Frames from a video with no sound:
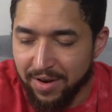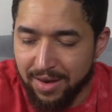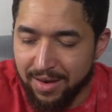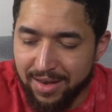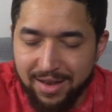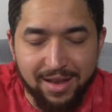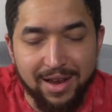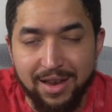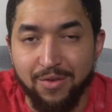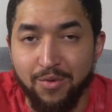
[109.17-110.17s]

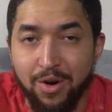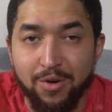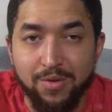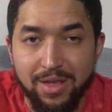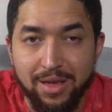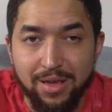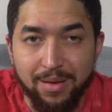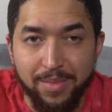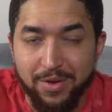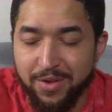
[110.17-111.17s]
selected the wrong thing,
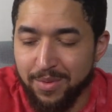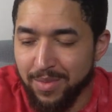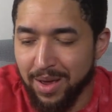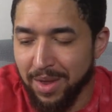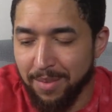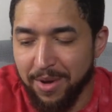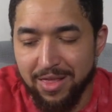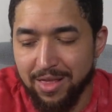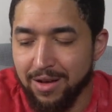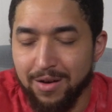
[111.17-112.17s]
but it was like my
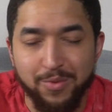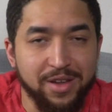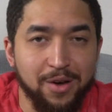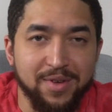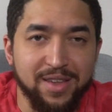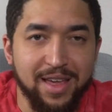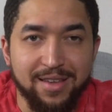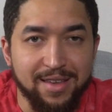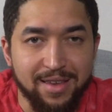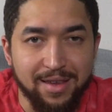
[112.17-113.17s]
thumb was always
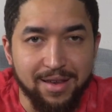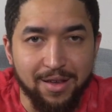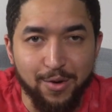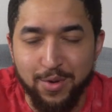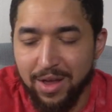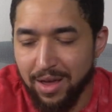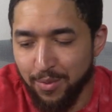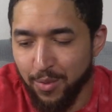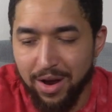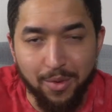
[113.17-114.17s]
hesitant on like
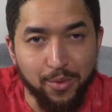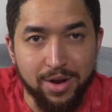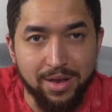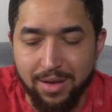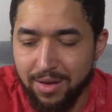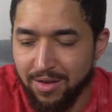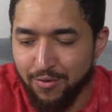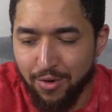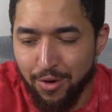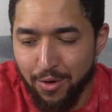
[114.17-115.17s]
what I wanted to
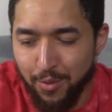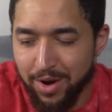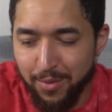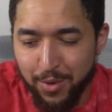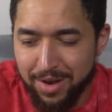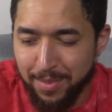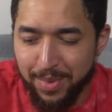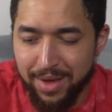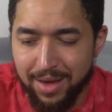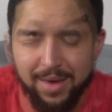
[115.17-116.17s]
scroll, what I wanted to
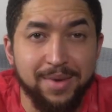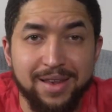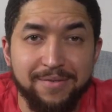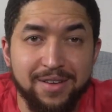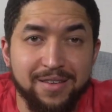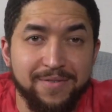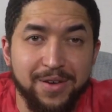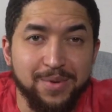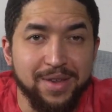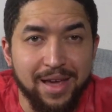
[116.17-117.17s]
pick. It never just
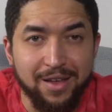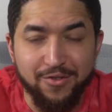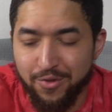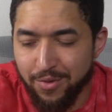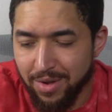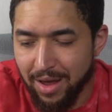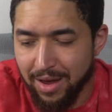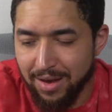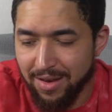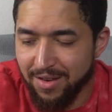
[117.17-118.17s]
felt natural.
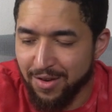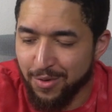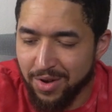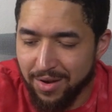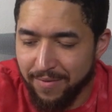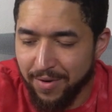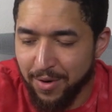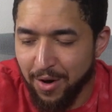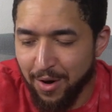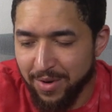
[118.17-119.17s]
Like just using the phone
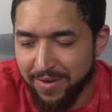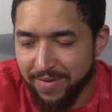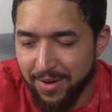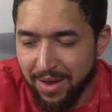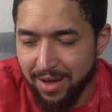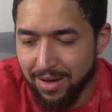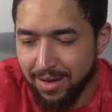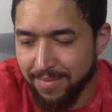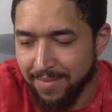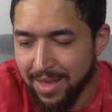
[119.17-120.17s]
always felt like
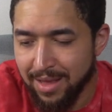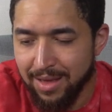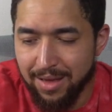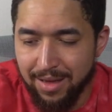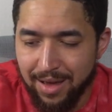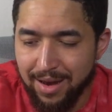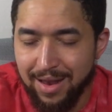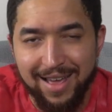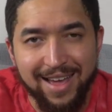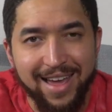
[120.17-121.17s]
a kind of
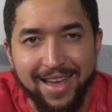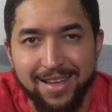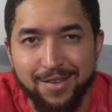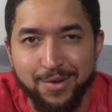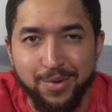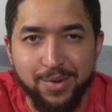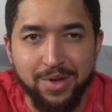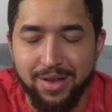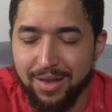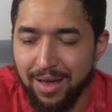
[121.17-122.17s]
like a hassle.
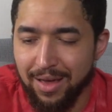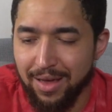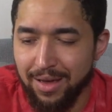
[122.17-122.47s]
Like